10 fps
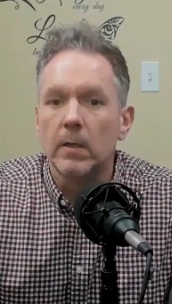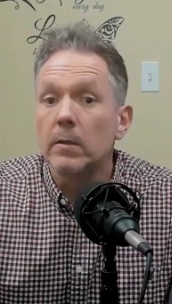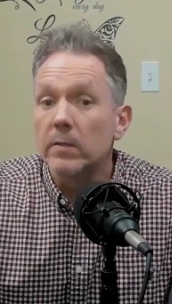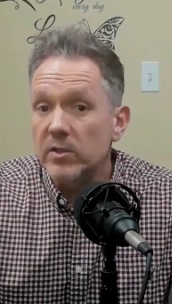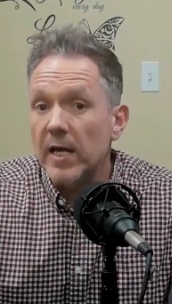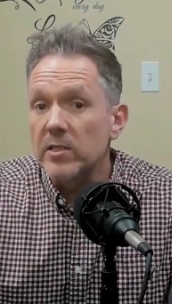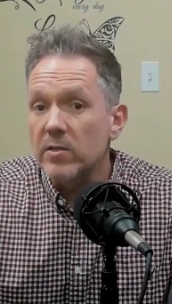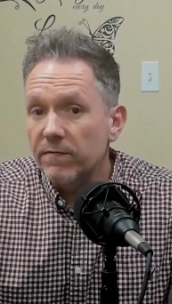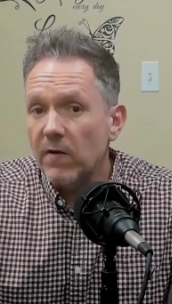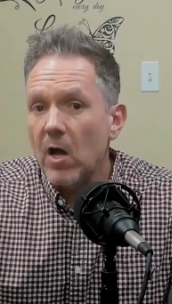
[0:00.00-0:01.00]
The state
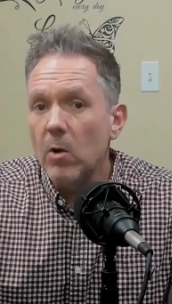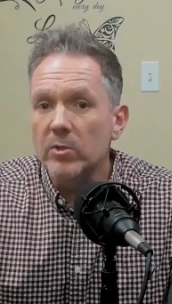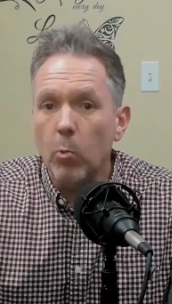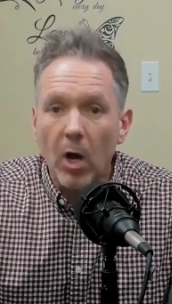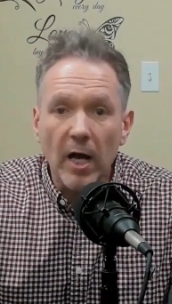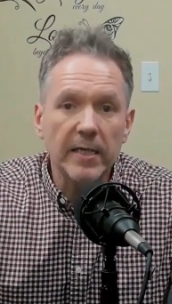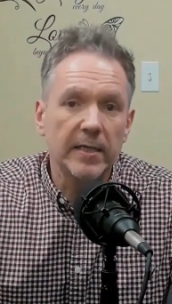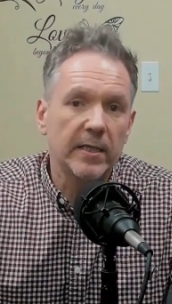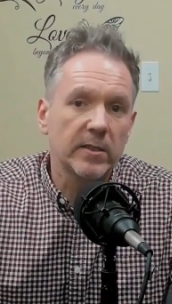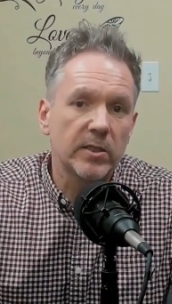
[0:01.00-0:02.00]
of flow is widely
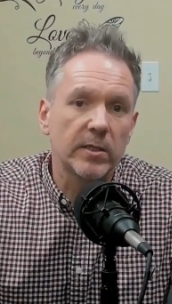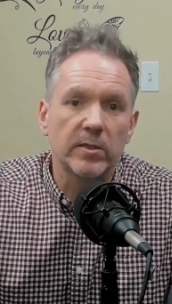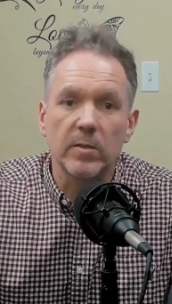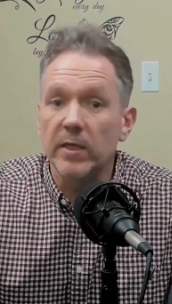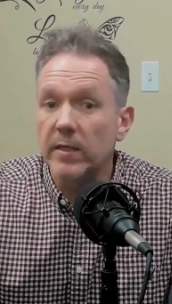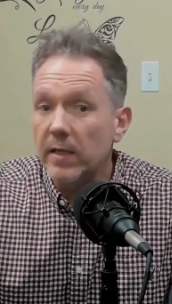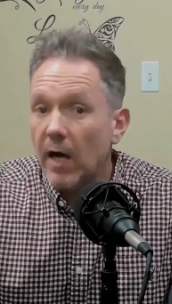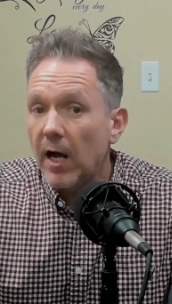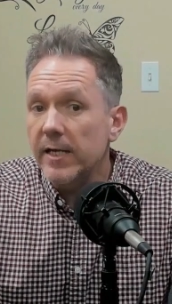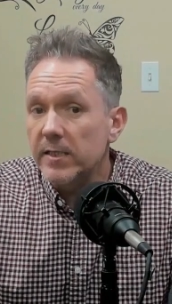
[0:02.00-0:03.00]
considered to be the
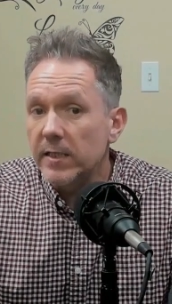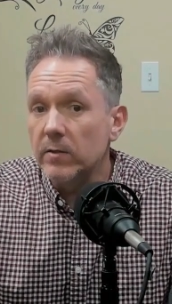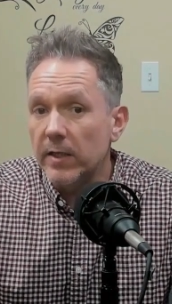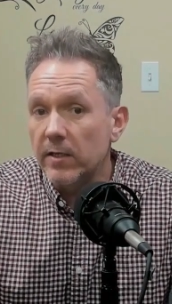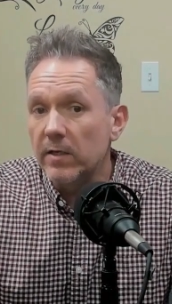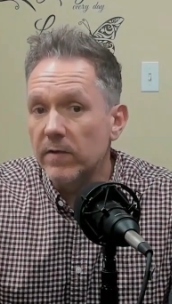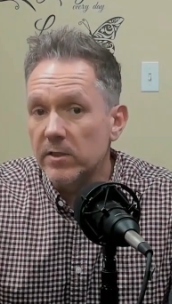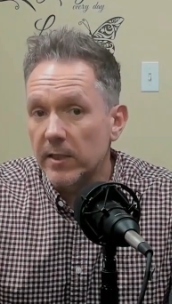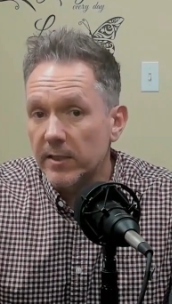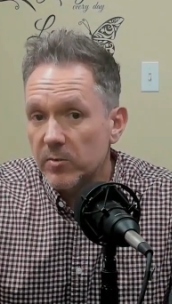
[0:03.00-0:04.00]
ideal
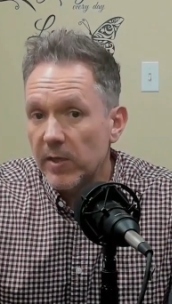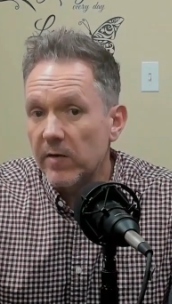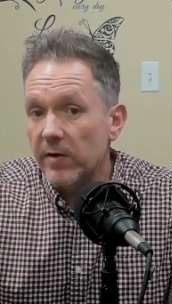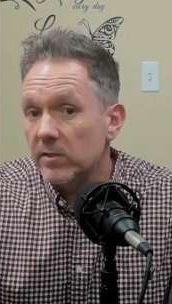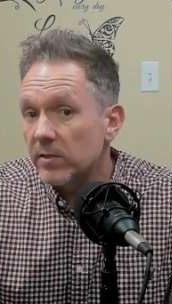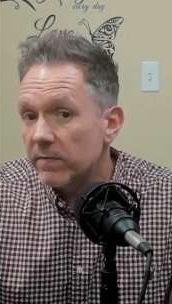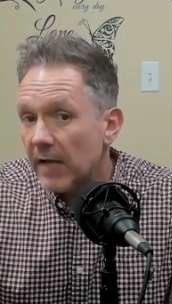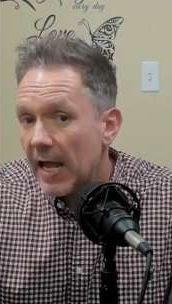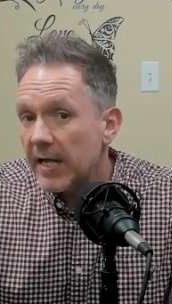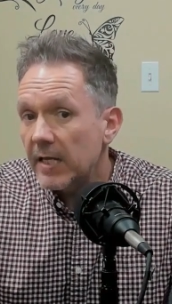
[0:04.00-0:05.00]
individual experience of
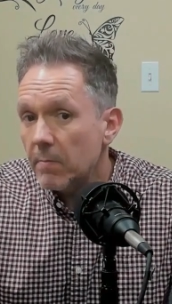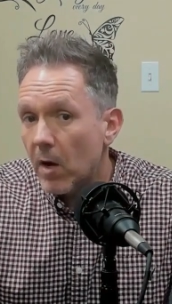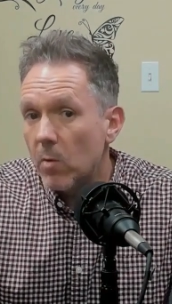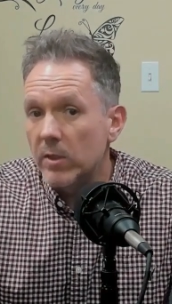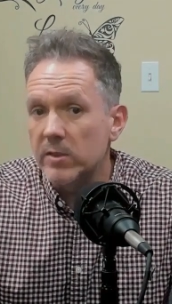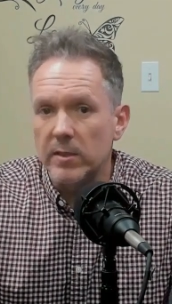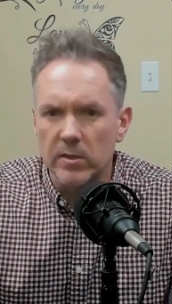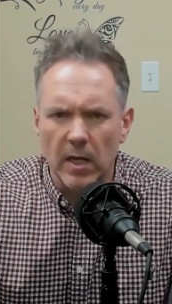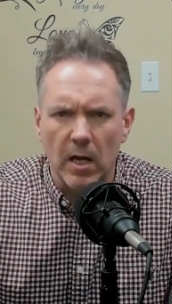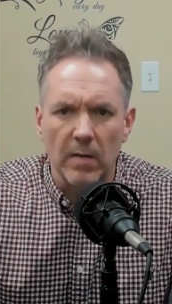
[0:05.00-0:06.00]
any moment in
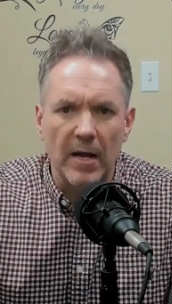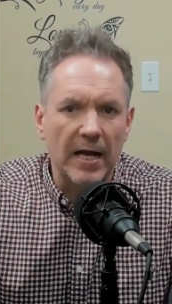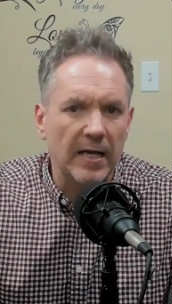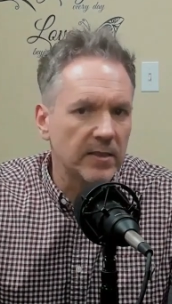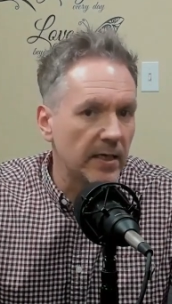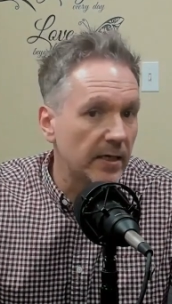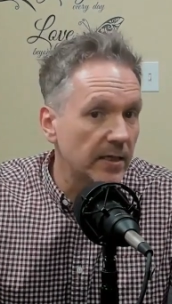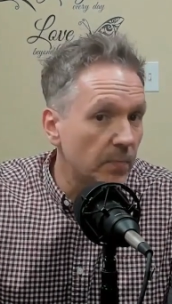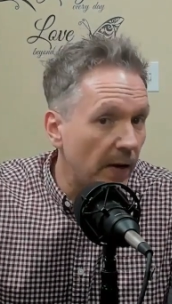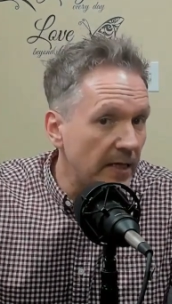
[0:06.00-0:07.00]
time, as it
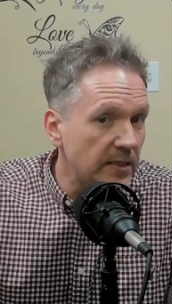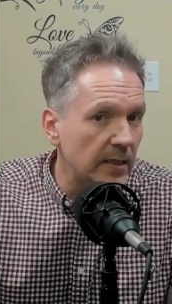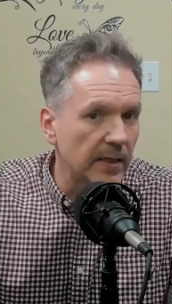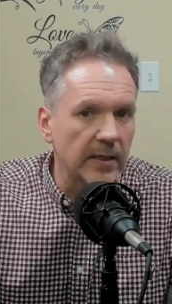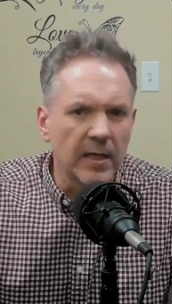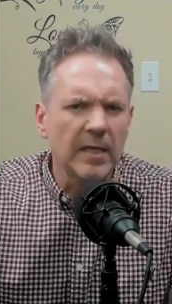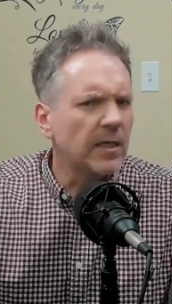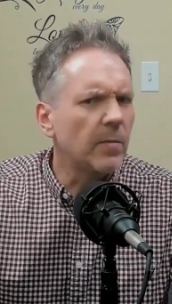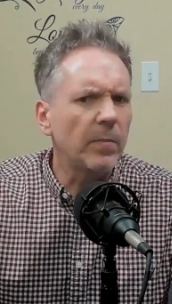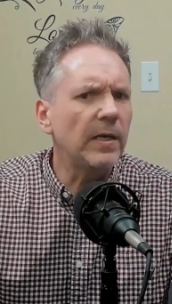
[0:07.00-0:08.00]
is basically
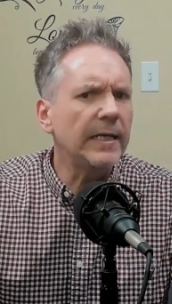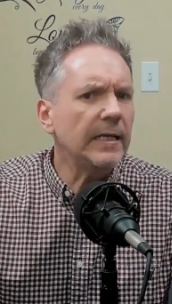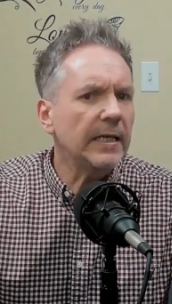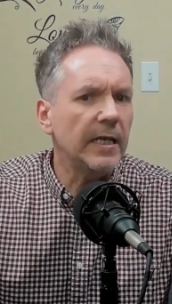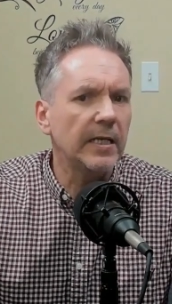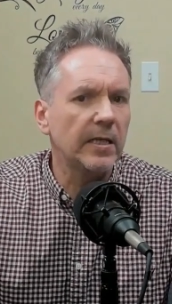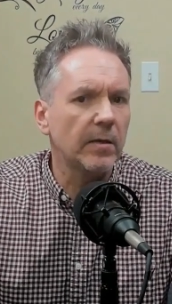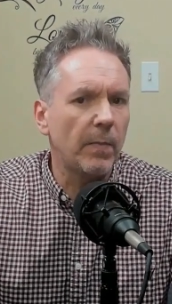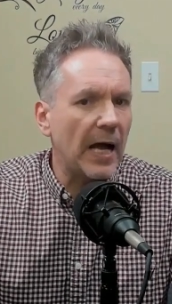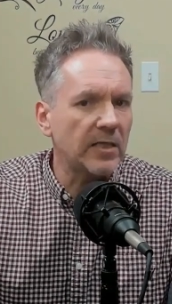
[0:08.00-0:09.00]
completely
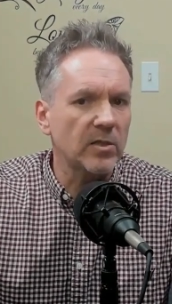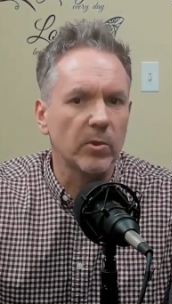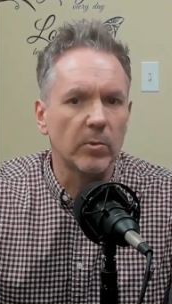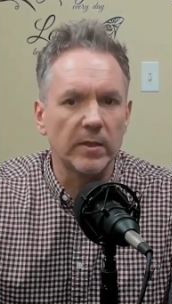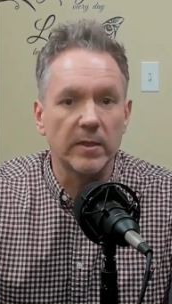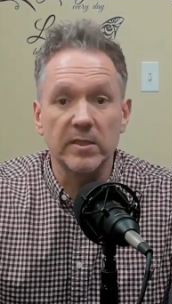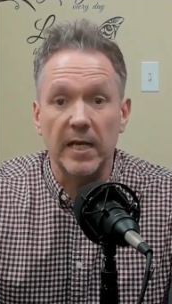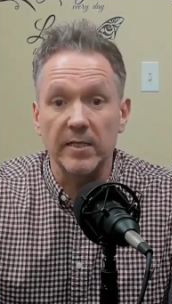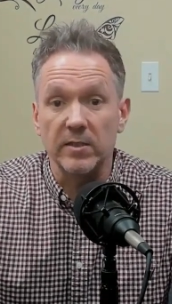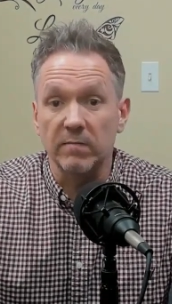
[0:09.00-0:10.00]
incompatible with the
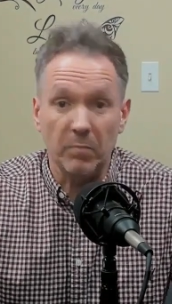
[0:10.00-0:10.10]
state of